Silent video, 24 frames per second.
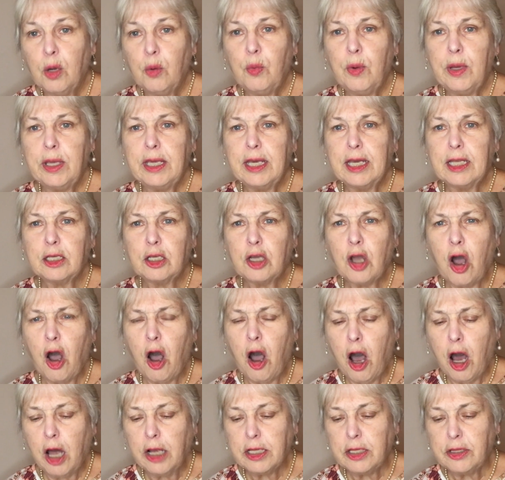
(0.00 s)
We get
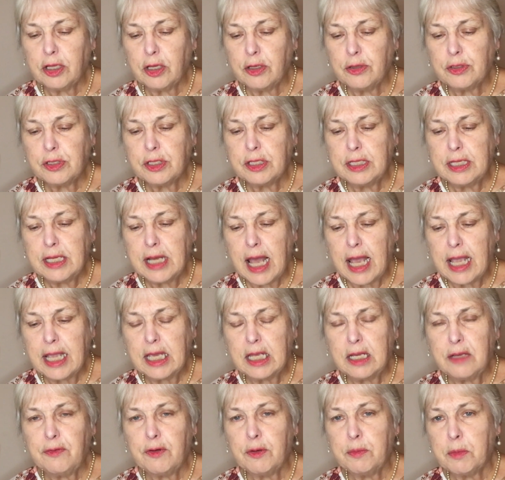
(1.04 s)
caught in those
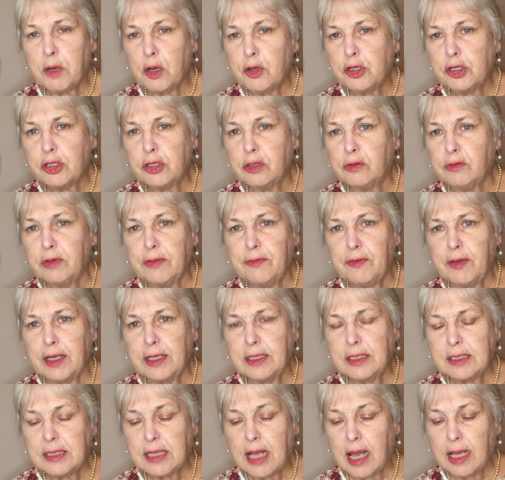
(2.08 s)
negative emotional
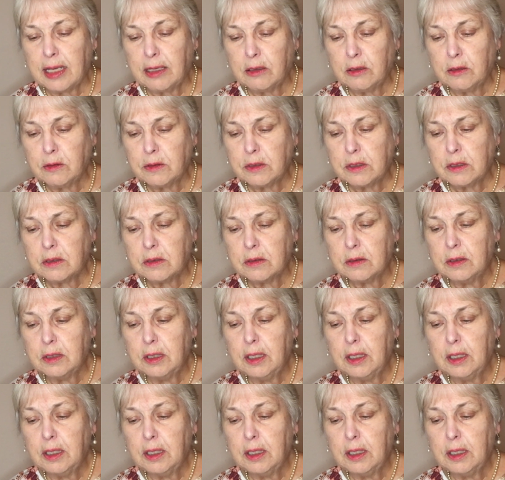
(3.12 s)
event cycles,